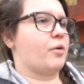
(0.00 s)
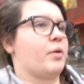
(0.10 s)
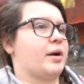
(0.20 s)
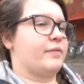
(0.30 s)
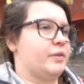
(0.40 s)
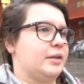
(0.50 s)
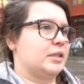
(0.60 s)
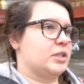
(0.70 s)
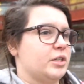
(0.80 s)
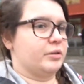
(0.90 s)
or if you need
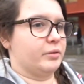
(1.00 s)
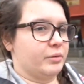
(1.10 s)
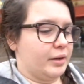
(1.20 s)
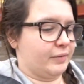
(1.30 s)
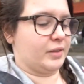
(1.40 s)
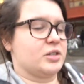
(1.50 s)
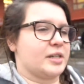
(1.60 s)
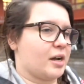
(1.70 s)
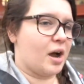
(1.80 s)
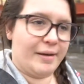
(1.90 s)
to, if there's
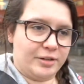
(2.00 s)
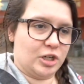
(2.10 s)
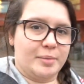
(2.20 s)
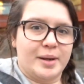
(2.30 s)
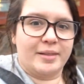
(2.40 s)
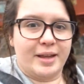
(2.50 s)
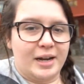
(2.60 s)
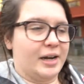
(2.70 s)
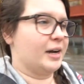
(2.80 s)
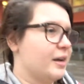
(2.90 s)
like a coffee shop down
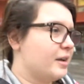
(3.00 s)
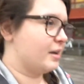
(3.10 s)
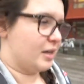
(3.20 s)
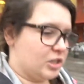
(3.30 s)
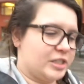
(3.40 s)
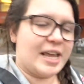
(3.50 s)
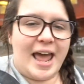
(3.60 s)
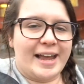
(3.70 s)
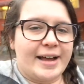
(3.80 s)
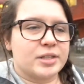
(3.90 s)
there, just a
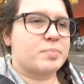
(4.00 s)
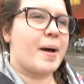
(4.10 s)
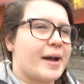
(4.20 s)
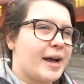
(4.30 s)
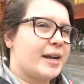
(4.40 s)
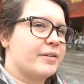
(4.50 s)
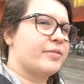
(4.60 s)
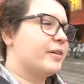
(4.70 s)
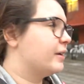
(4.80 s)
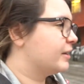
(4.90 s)
hangout spot kind of,
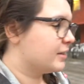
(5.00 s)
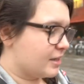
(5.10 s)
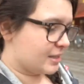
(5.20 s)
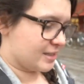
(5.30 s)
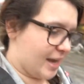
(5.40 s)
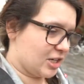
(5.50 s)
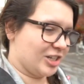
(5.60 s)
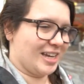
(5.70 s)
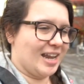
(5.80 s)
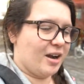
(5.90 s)
slash
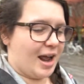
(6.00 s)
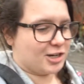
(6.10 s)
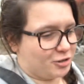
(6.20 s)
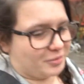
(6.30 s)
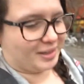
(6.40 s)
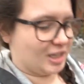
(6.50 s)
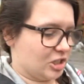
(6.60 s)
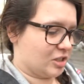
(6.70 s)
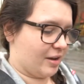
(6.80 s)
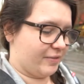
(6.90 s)
like international
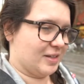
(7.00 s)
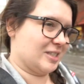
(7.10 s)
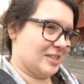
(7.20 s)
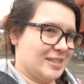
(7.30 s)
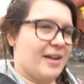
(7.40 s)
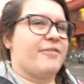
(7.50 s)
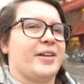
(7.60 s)
relations office and stuff.